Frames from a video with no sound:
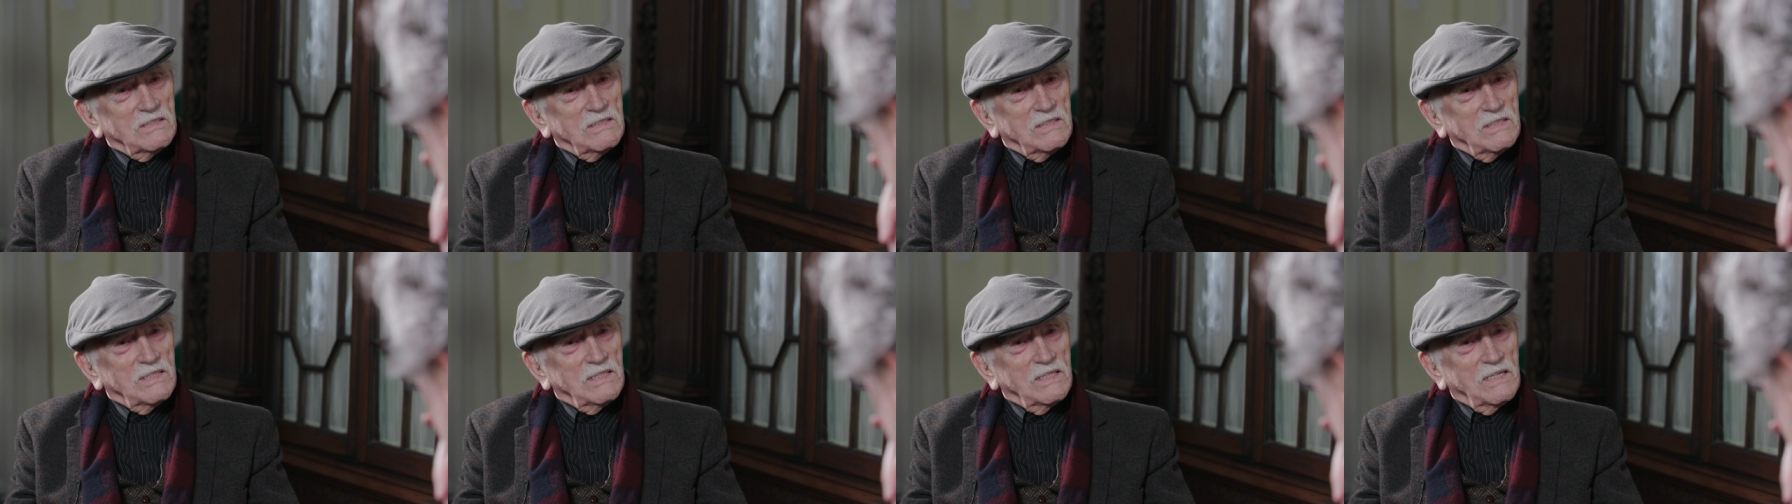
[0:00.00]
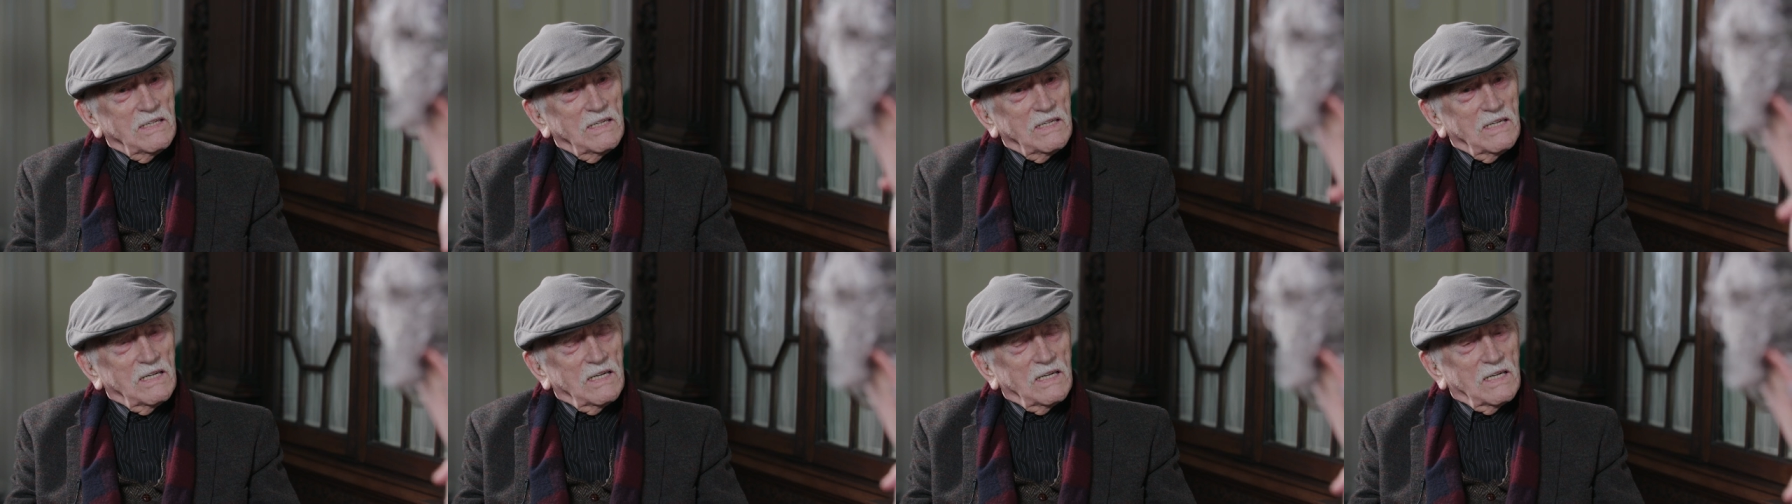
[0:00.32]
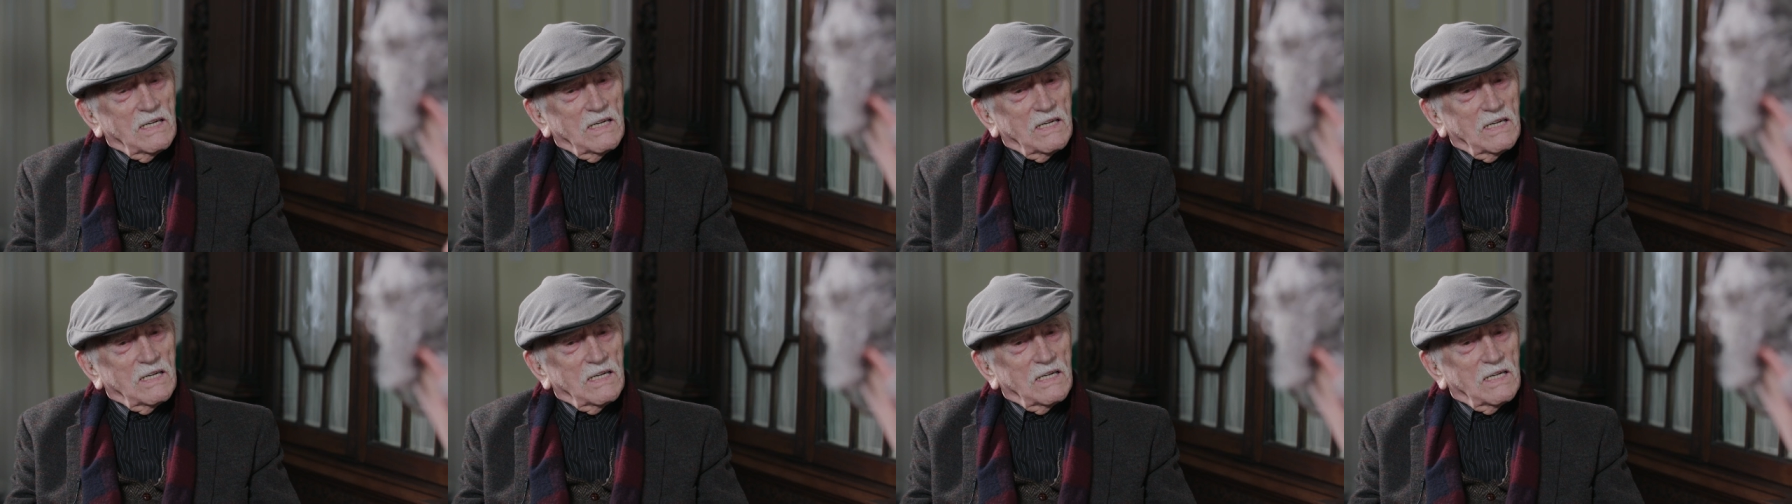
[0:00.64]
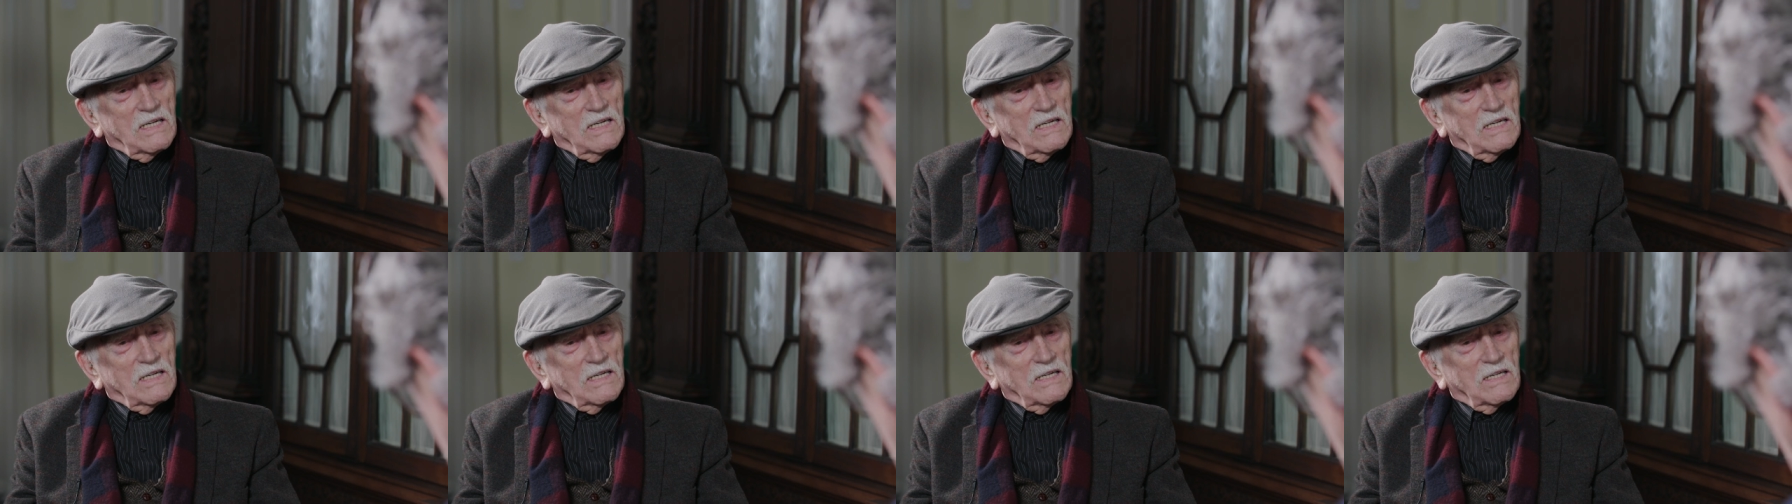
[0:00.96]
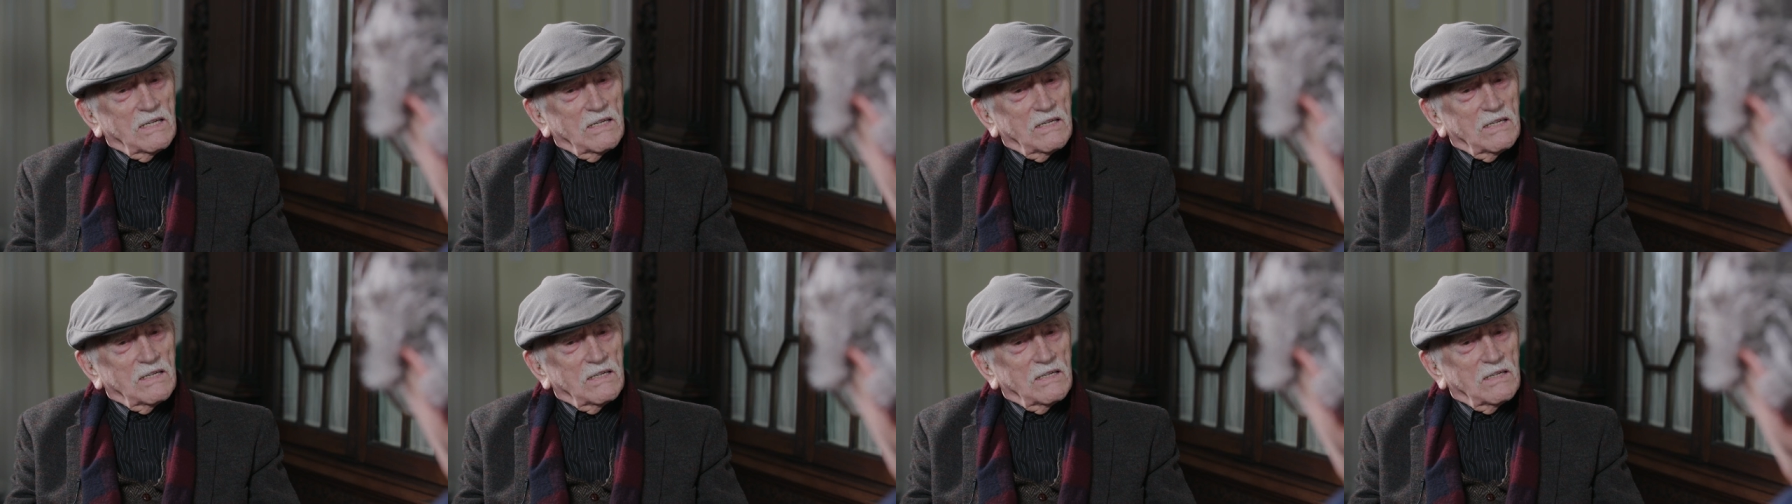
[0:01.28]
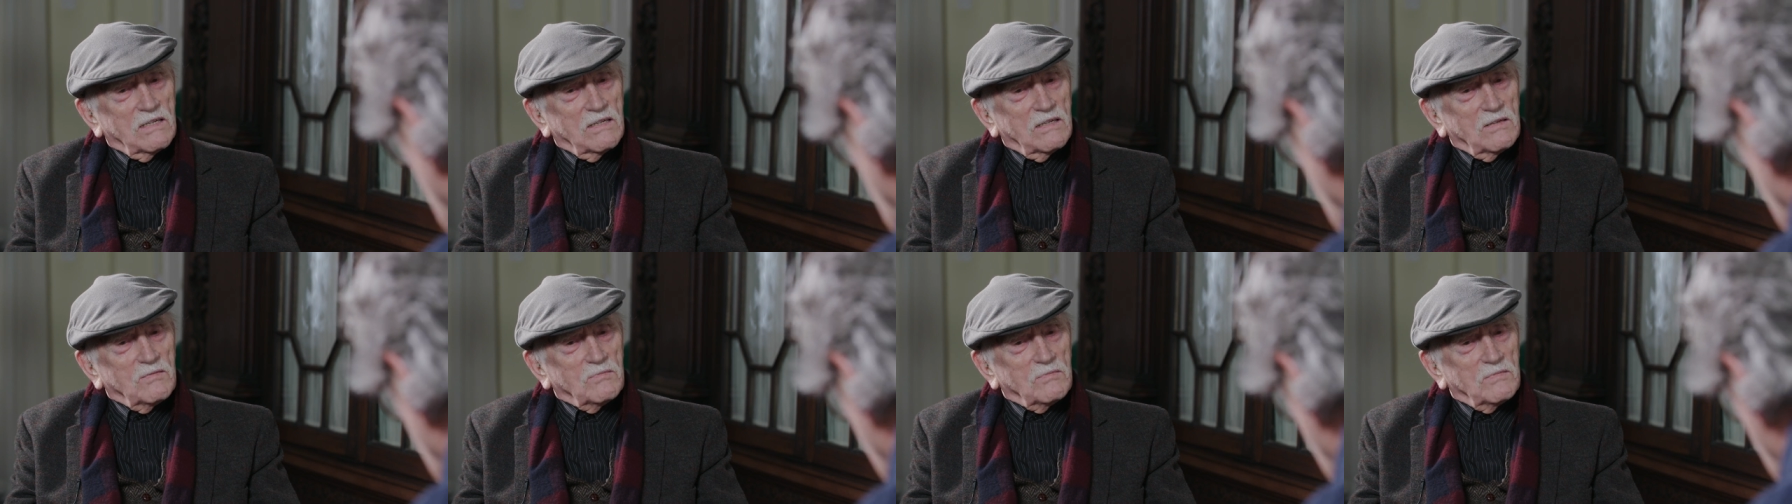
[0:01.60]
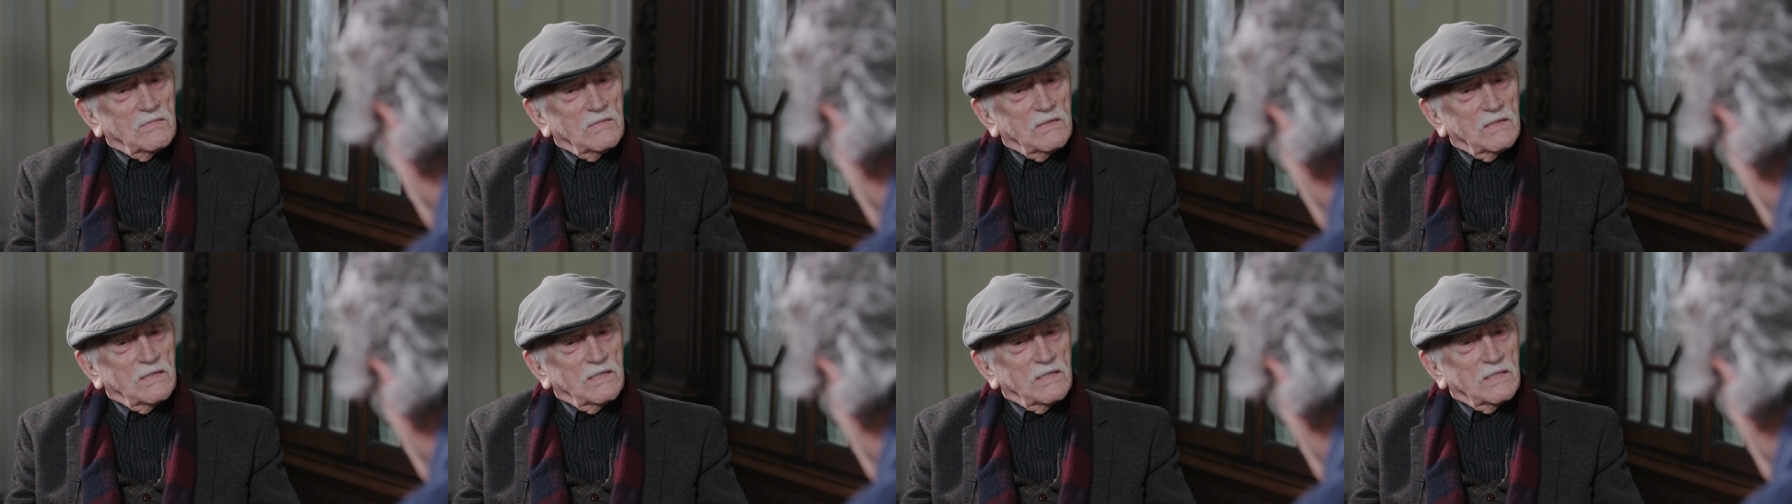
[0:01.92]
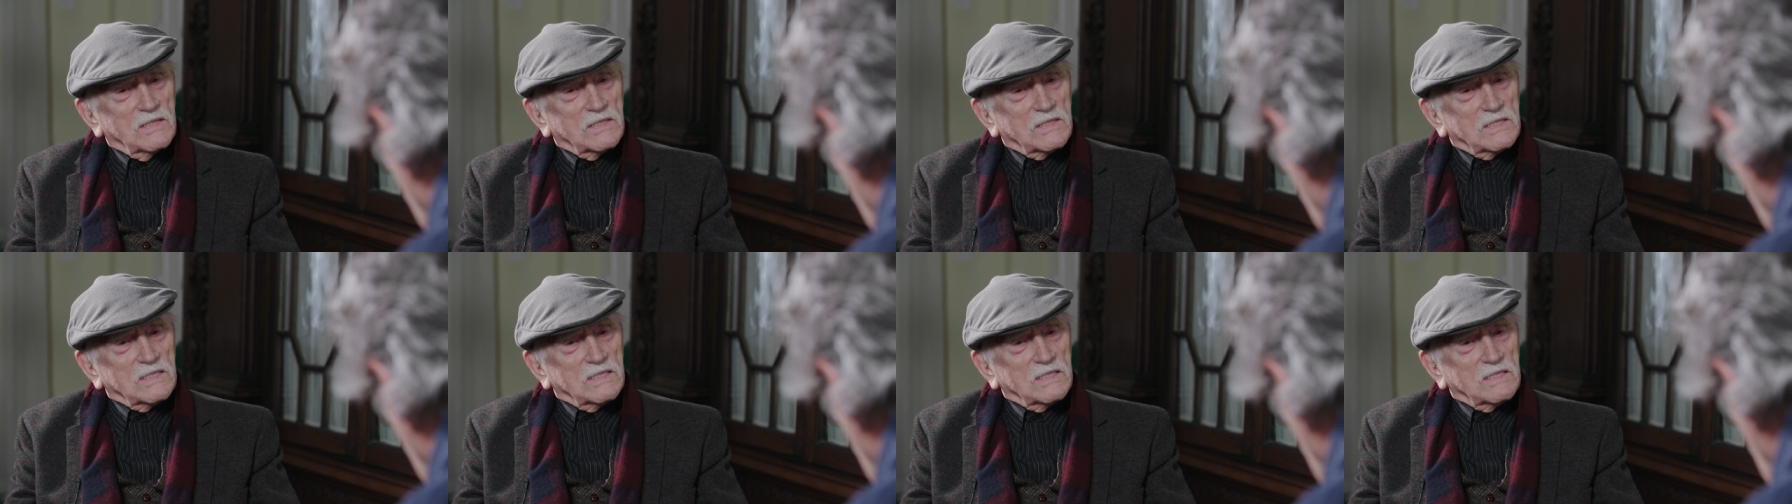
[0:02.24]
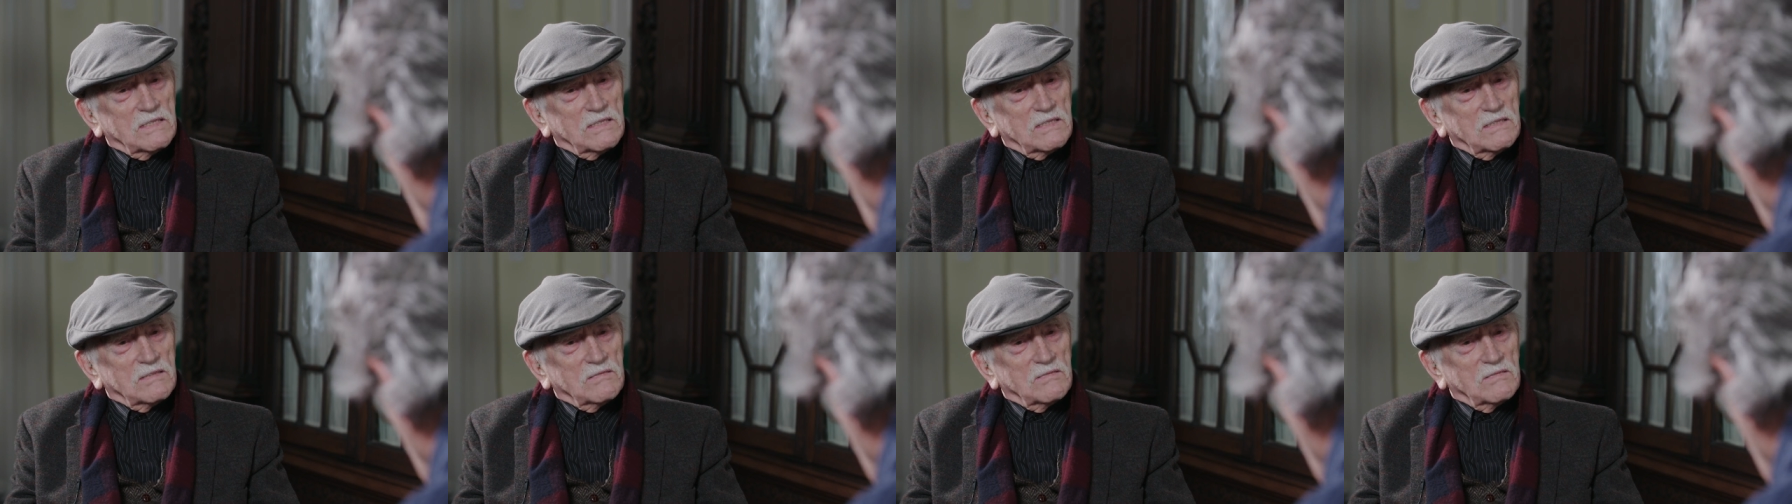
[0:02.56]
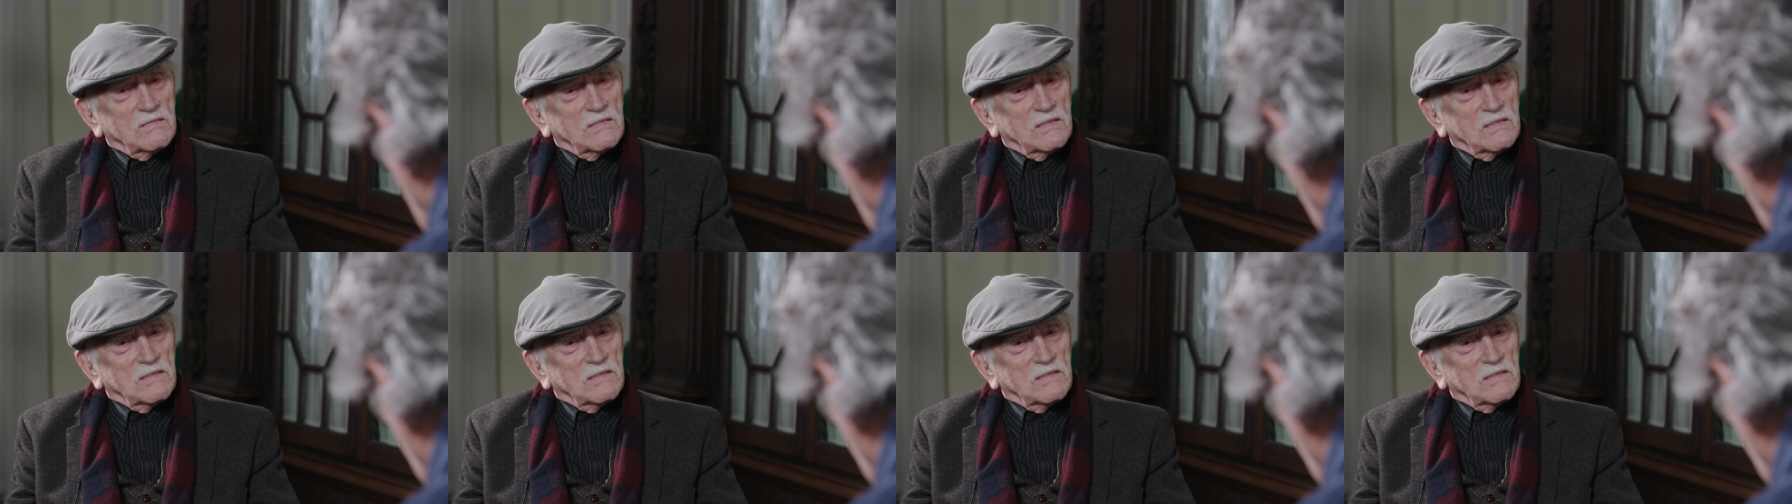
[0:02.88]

Yes, absolutely. And um, it's. Uh,